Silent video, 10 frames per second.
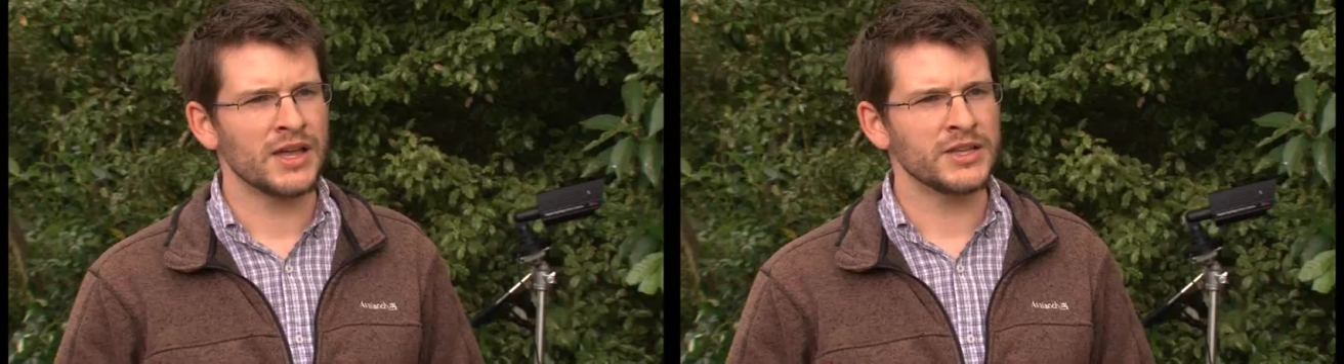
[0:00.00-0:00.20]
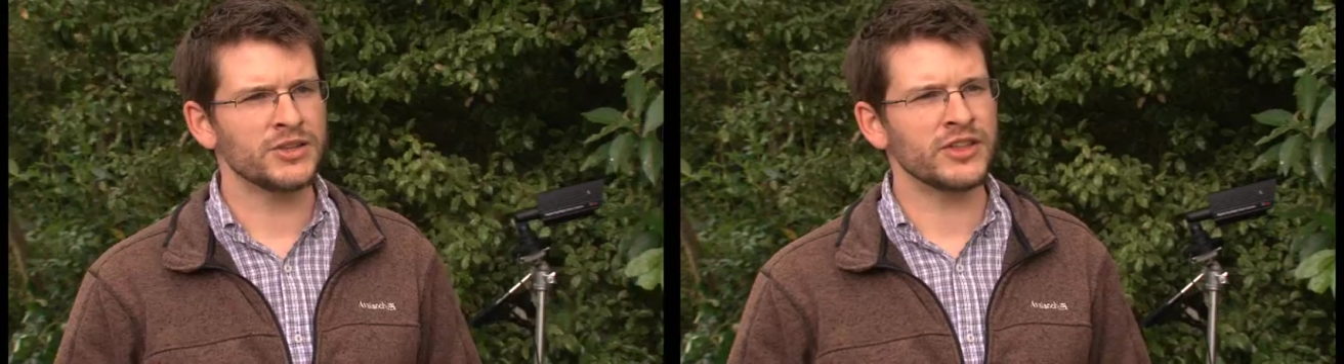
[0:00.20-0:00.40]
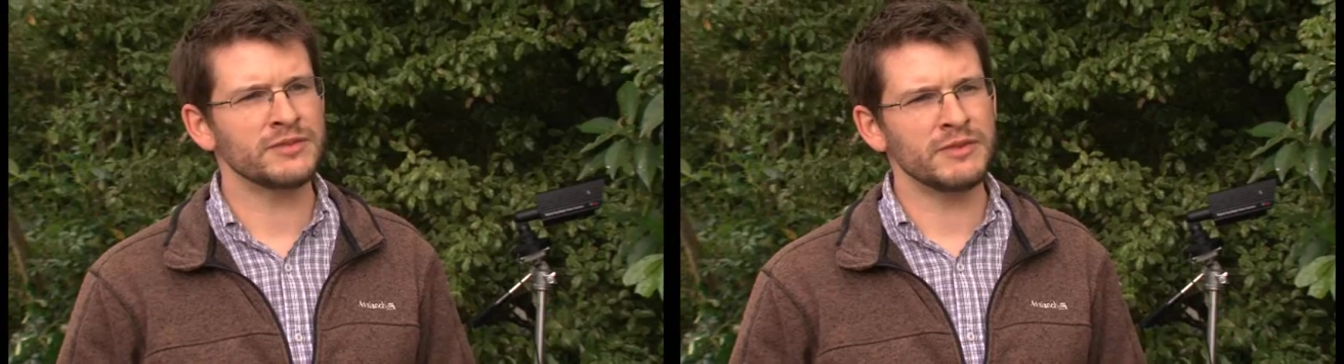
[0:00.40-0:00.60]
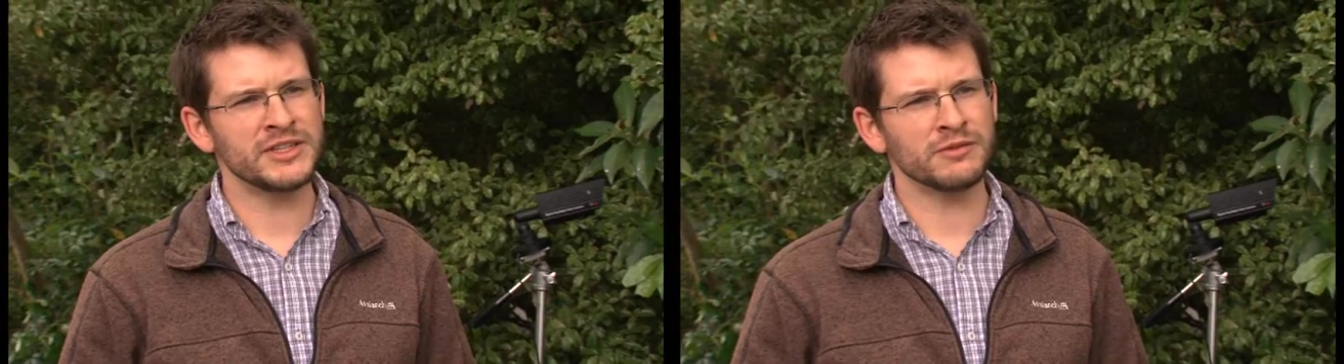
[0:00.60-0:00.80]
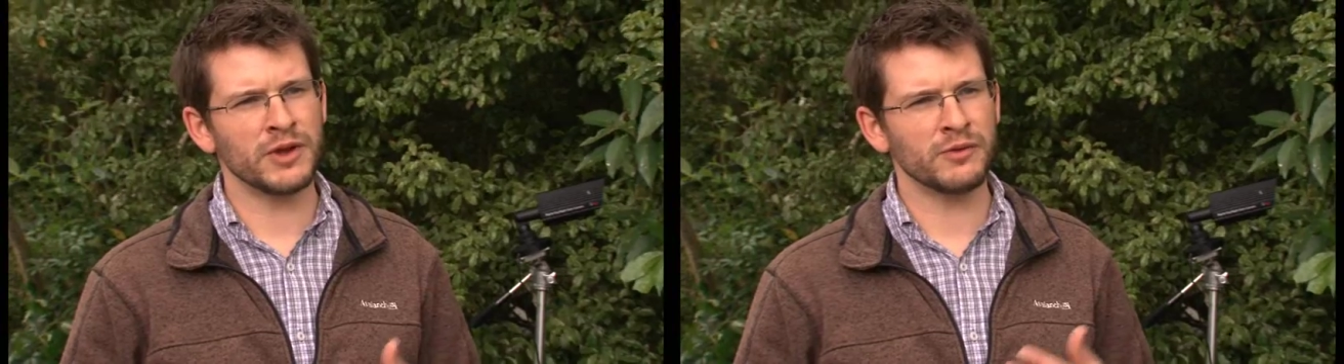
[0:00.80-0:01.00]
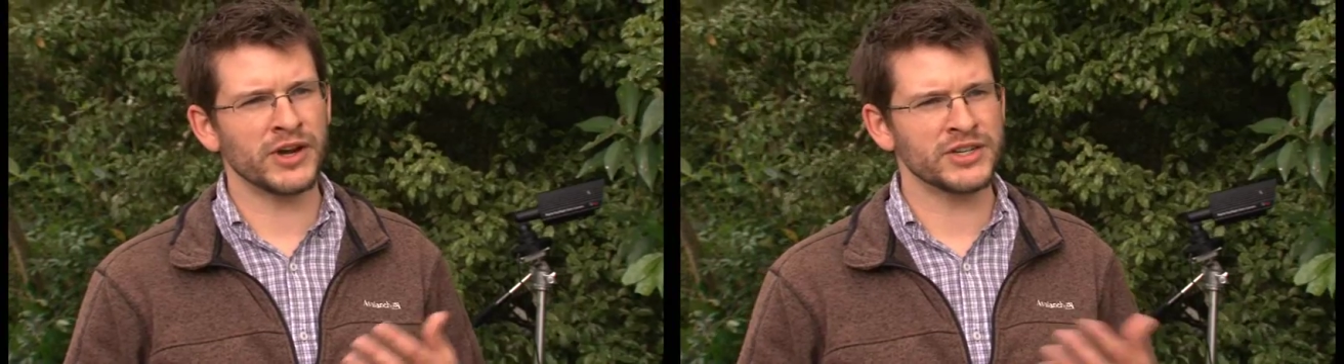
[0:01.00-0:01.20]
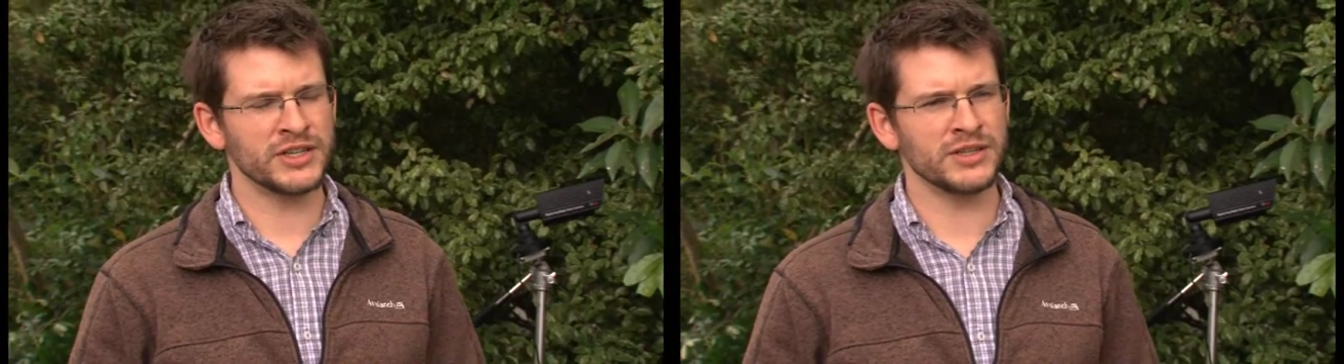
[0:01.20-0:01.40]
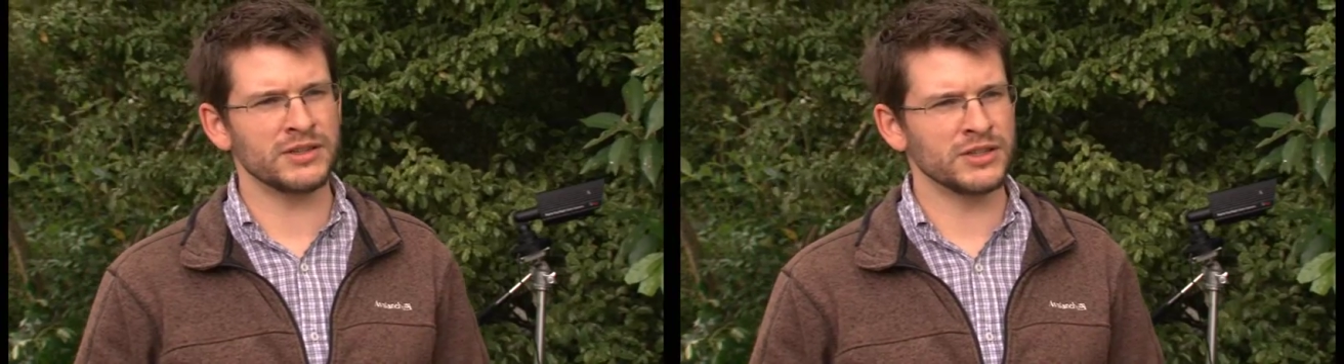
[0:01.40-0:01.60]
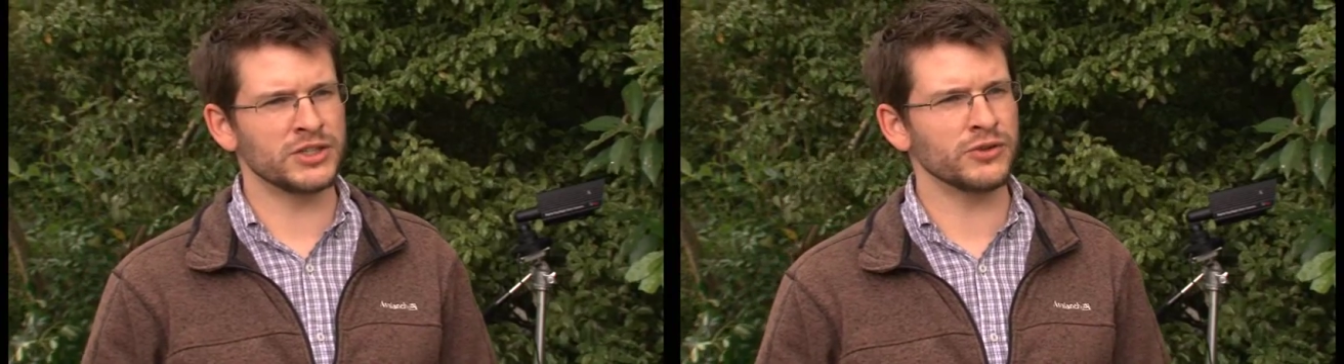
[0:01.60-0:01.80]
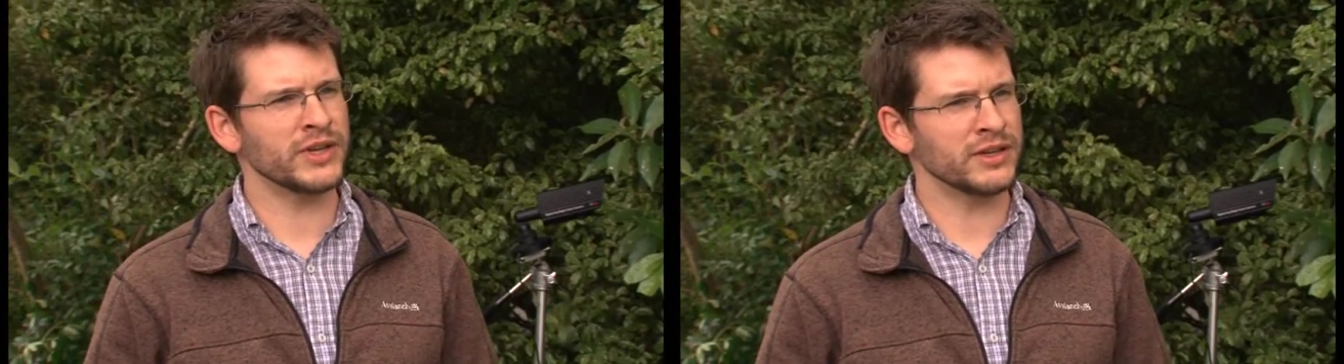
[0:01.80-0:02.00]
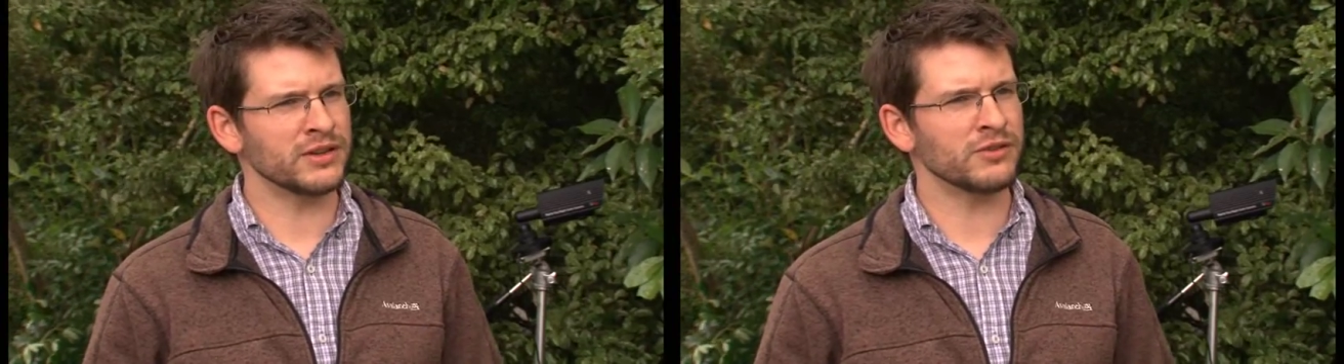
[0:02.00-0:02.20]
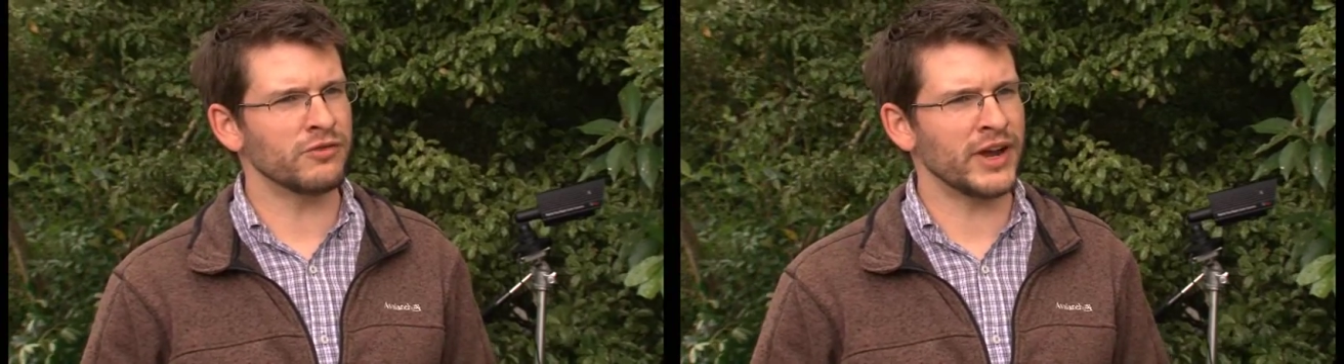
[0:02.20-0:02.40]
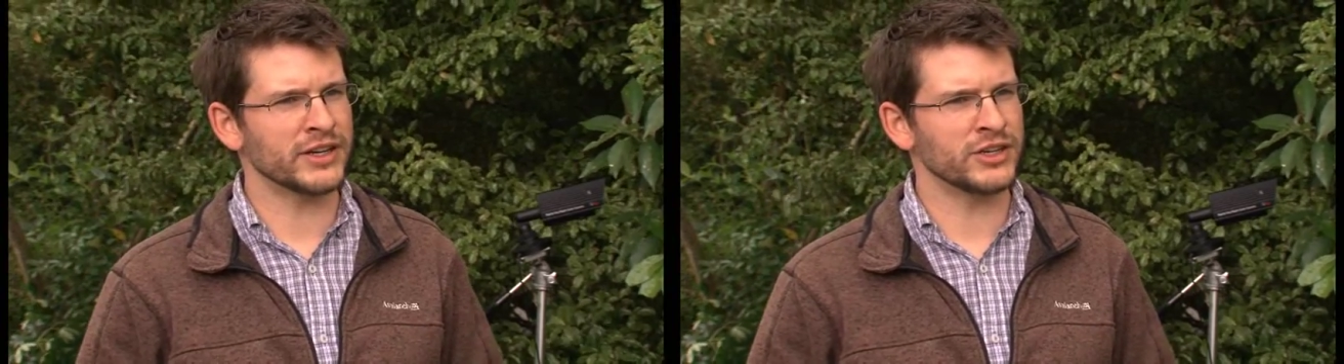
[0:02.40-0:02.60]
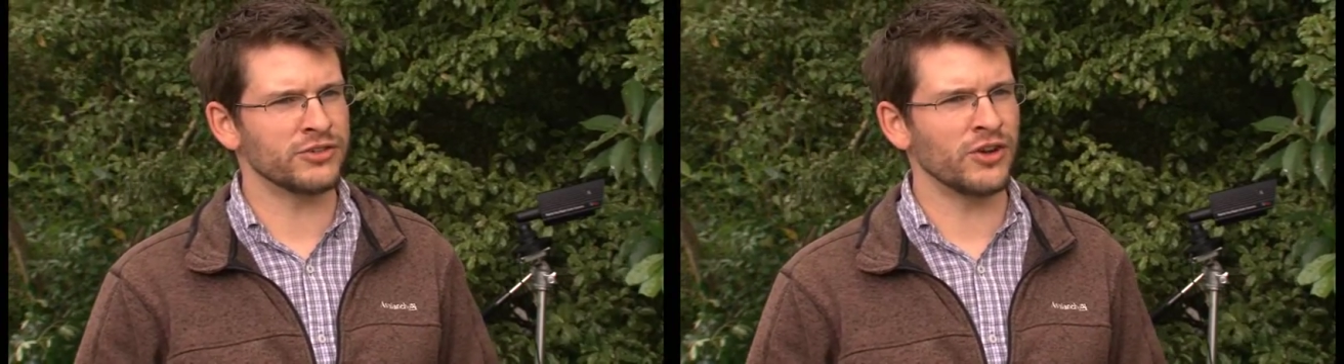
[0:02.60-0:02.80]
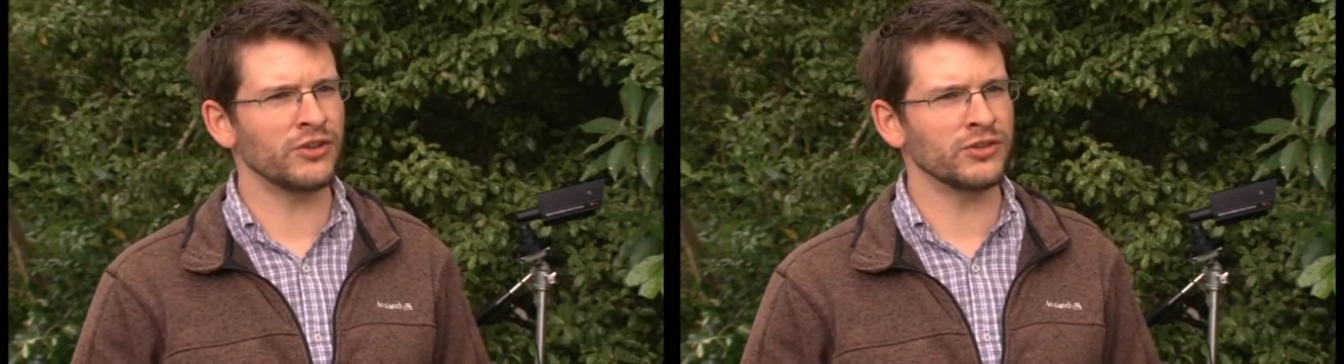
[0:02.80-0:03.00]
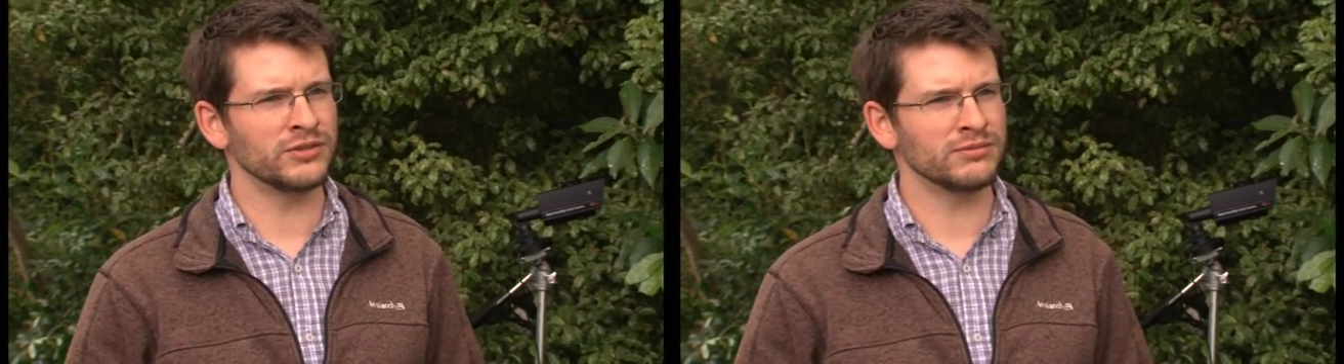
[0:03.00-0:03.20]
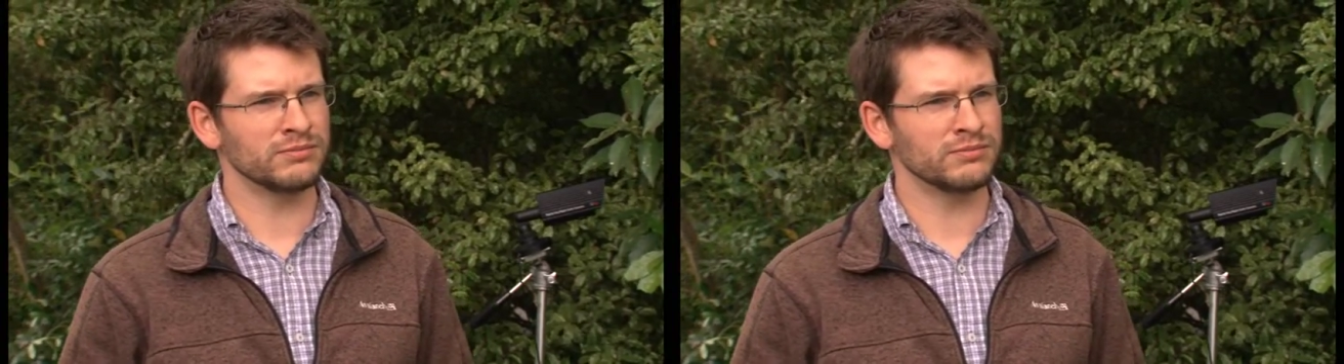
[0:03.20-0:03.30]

So this means that when we're actually doing rat control